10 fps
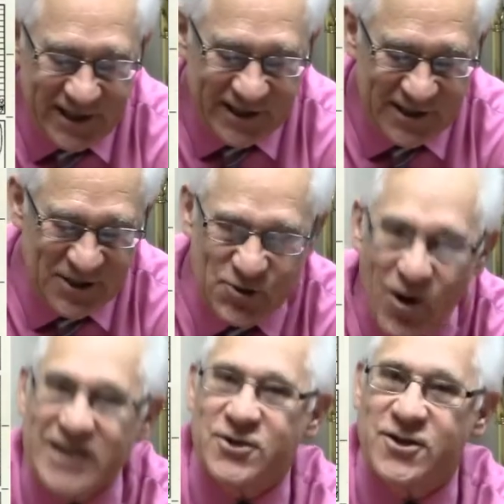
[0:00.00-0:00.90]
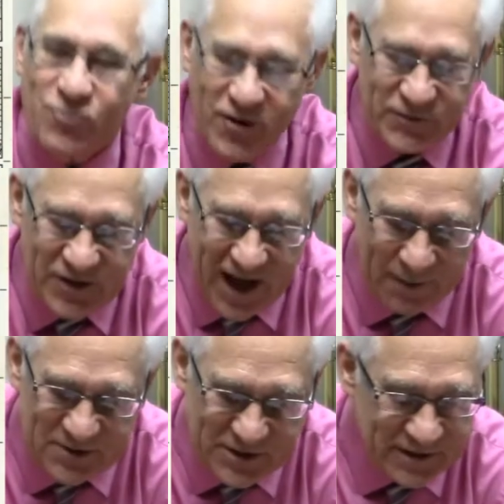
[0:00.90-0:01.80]
hills, run to the
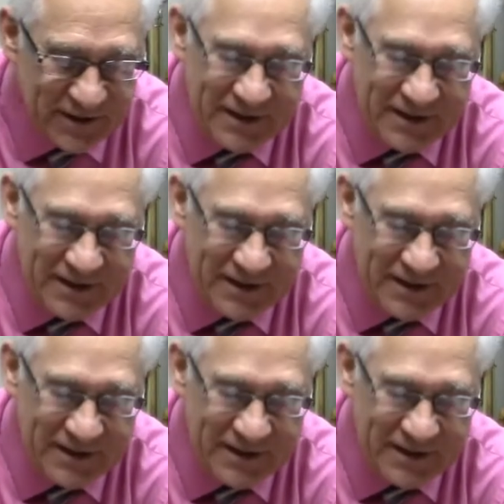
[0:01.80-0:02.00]
rooftops.